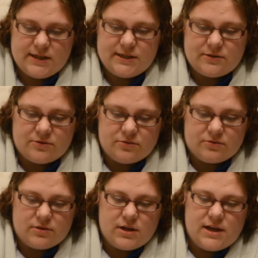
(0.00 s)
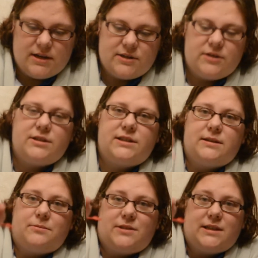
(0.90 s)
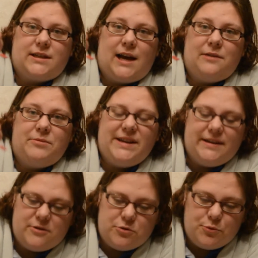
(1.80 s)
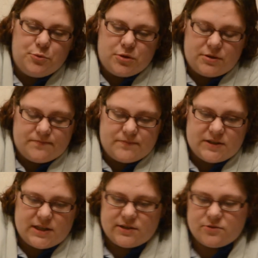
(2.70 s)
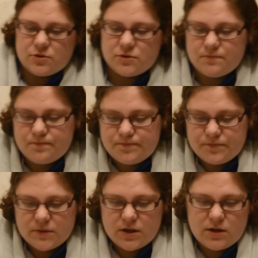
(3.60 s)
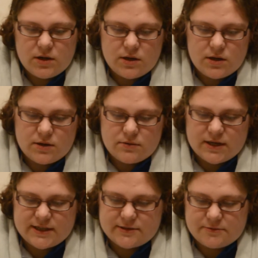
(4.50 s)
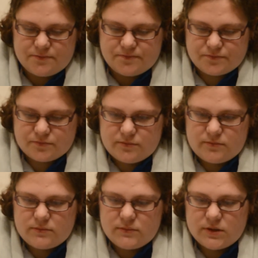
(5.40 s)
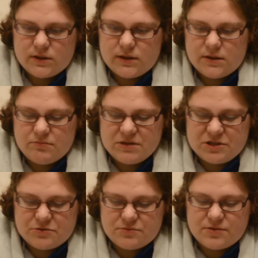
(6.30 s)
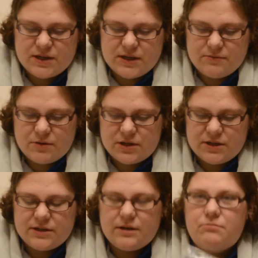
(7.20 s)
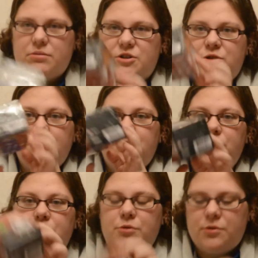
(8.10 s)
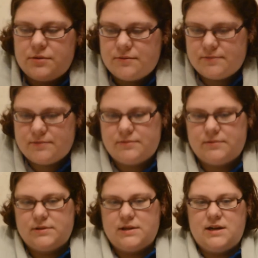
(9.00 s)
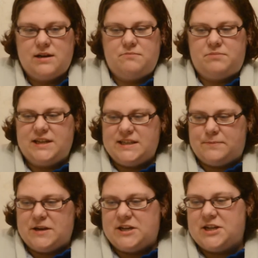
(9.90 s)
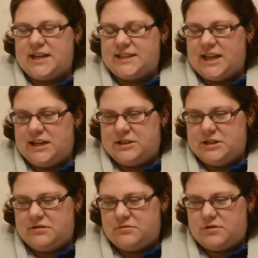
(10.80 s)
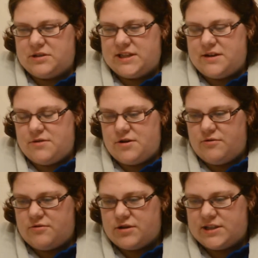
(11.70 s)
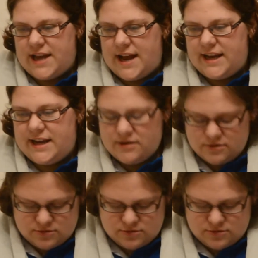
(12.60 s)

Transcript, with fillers: He's cool. So this double says Halloween too. So that's awesome. Right. Mystery one number two. Please be a Jack Skellington or a Zero or a Sally.